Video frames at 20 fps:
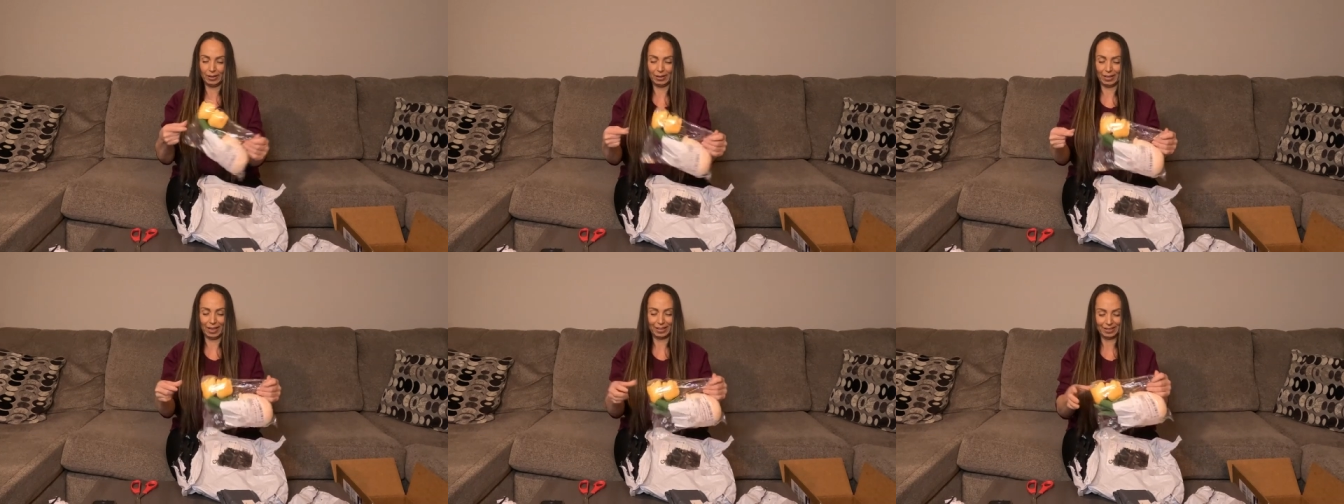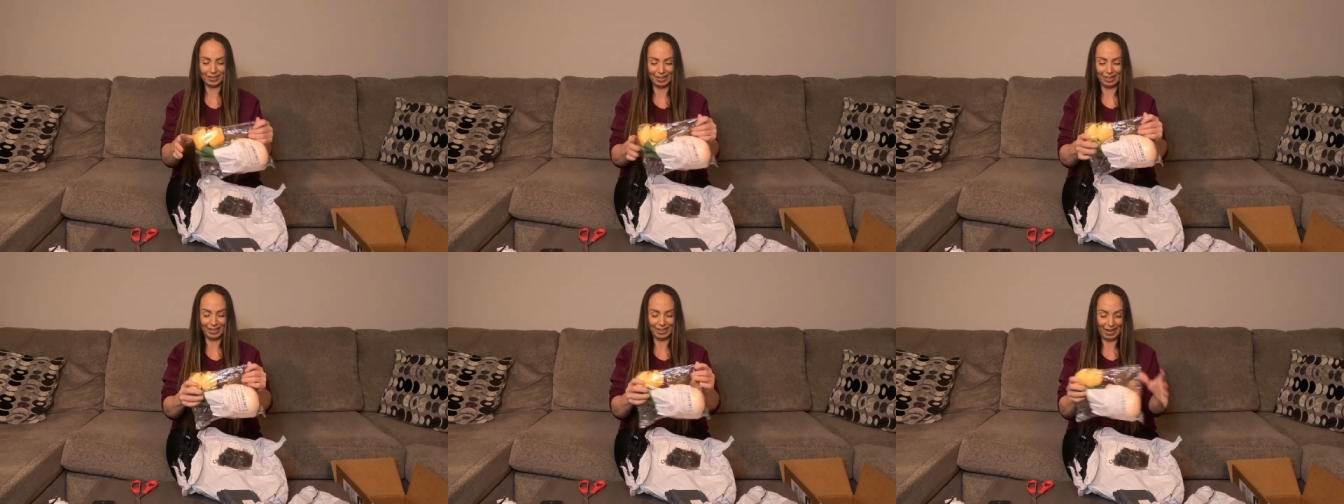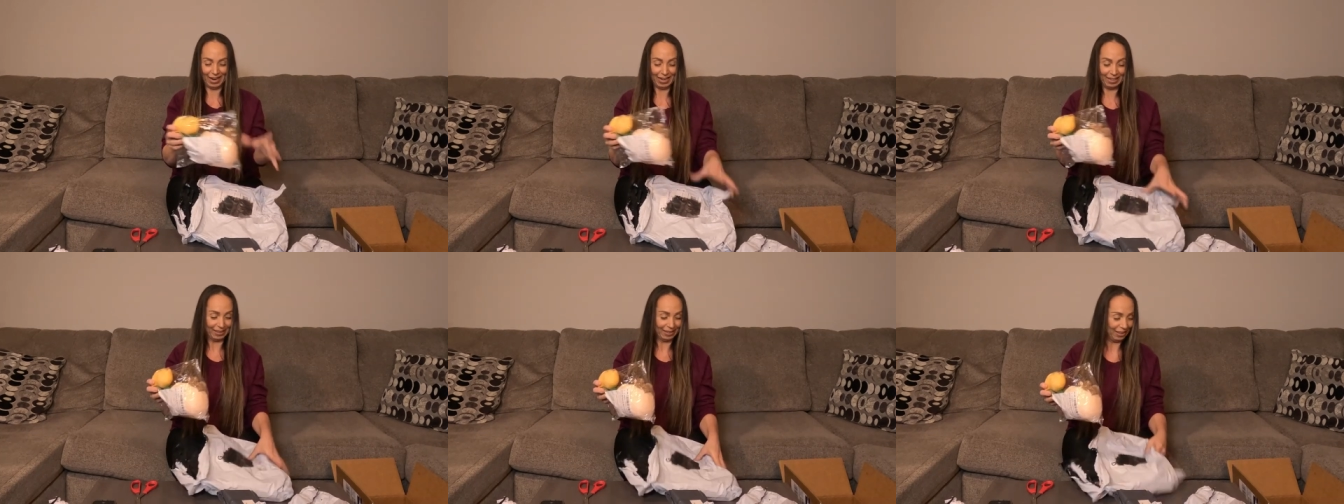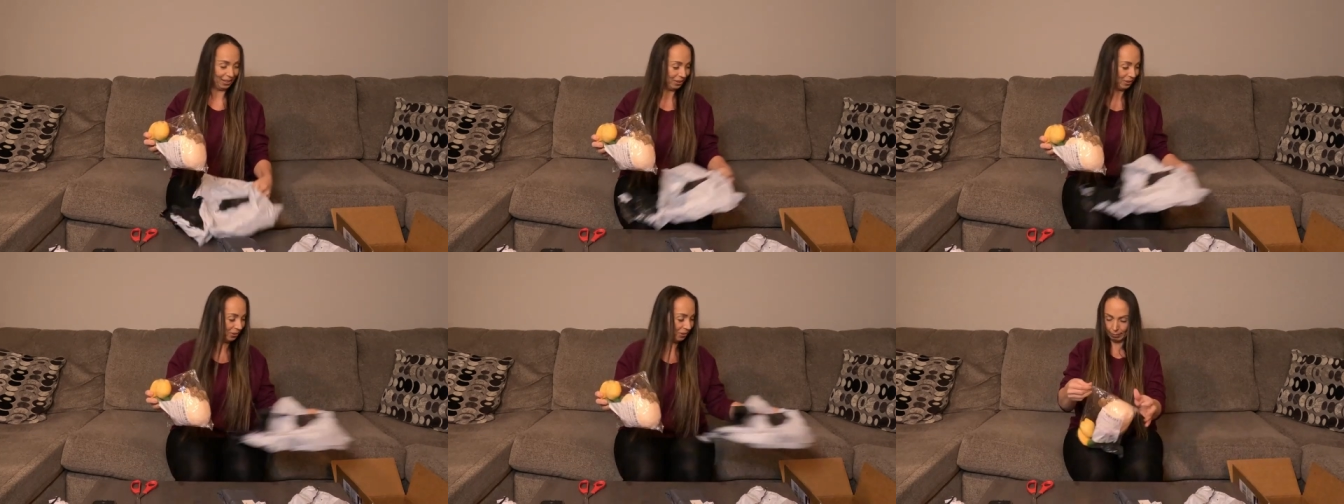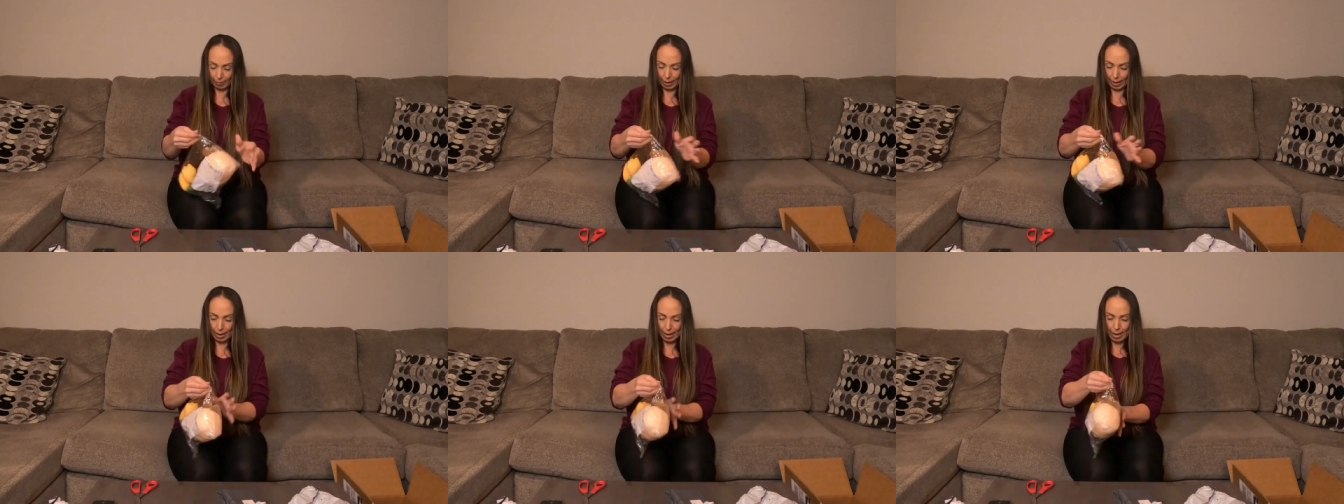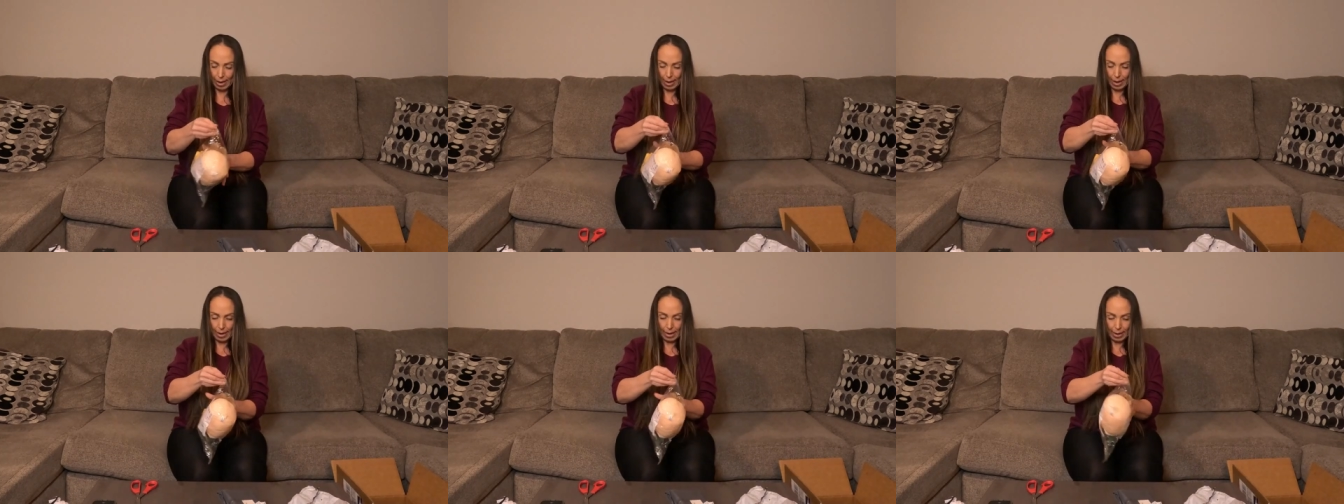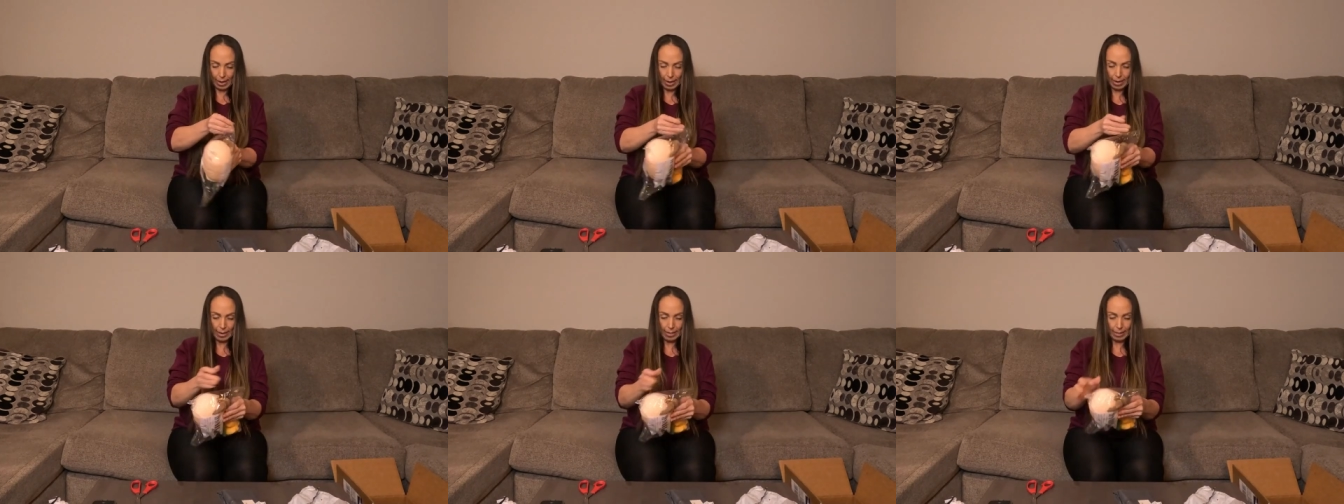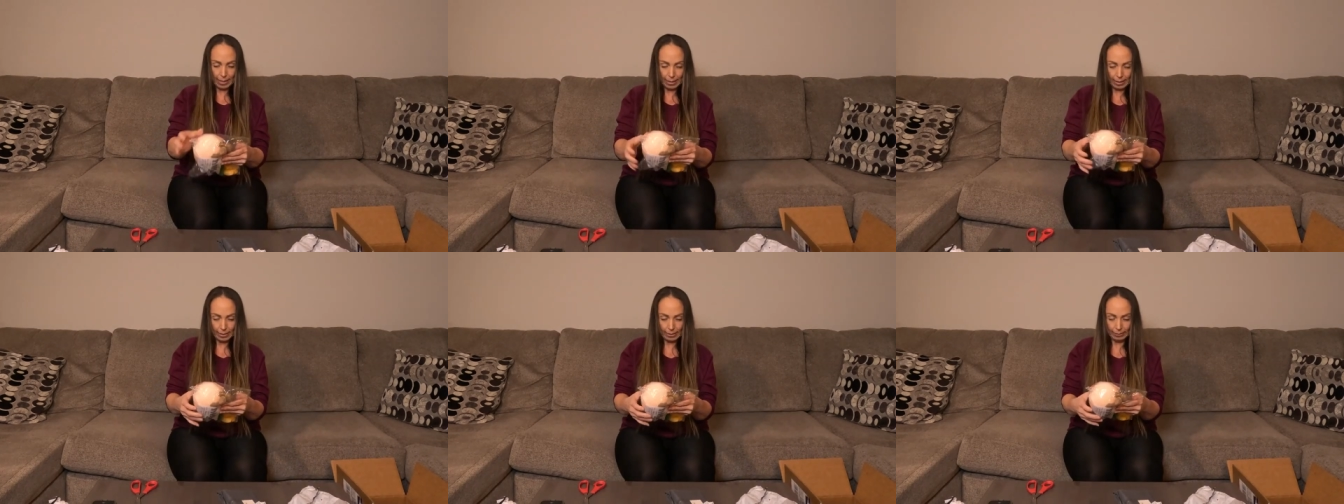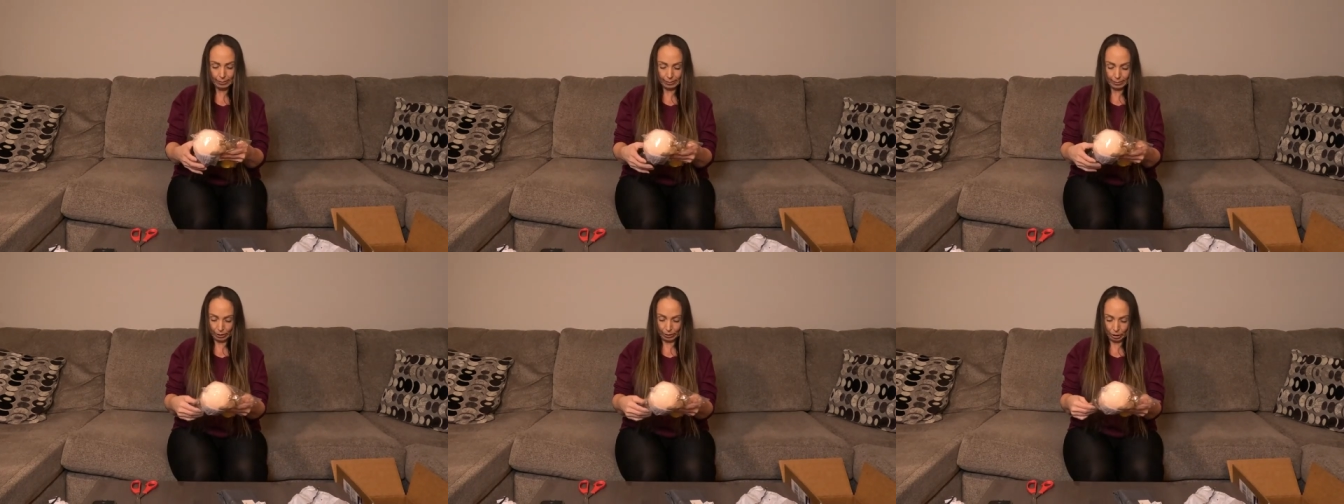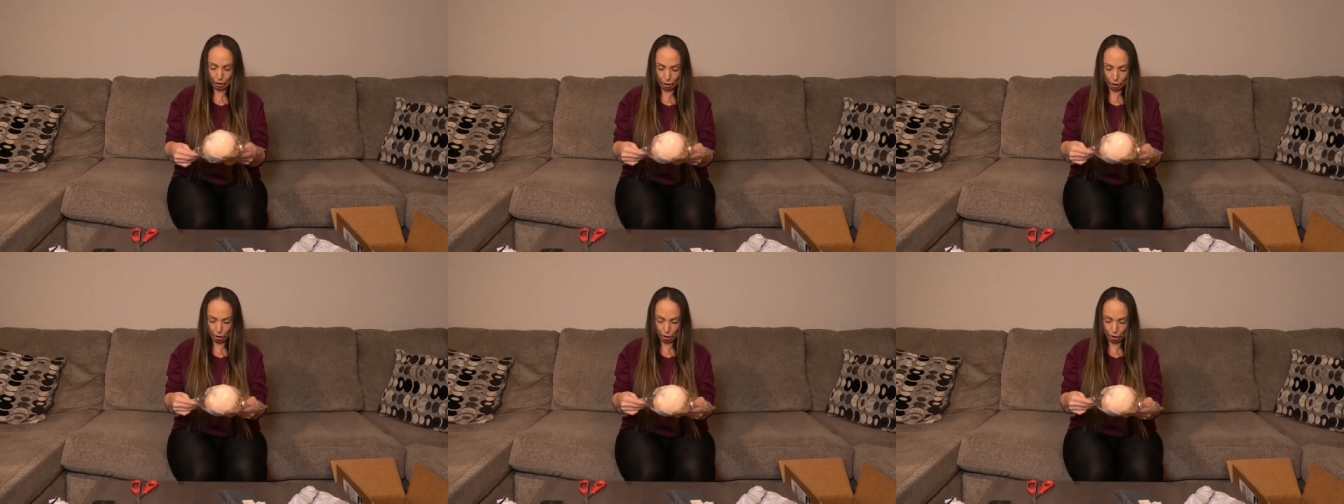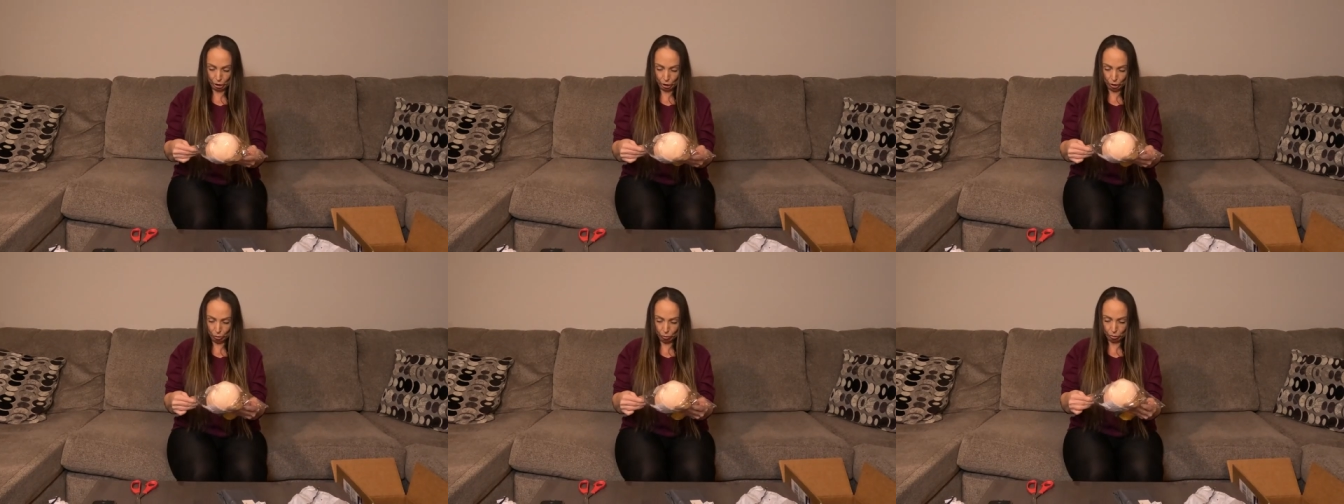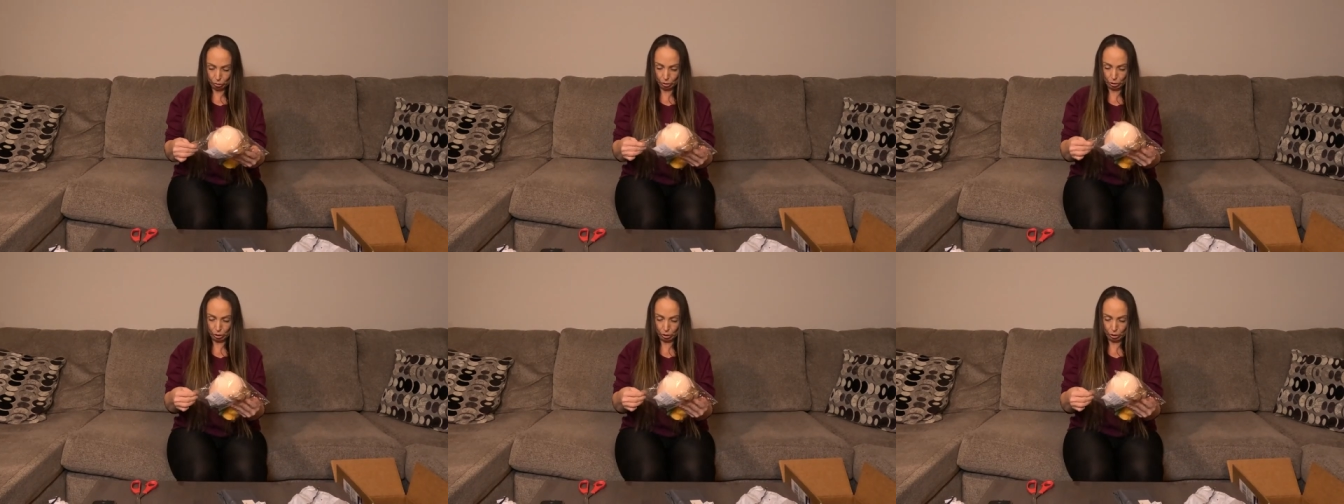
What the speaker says: Actually kind of cute. It is cute.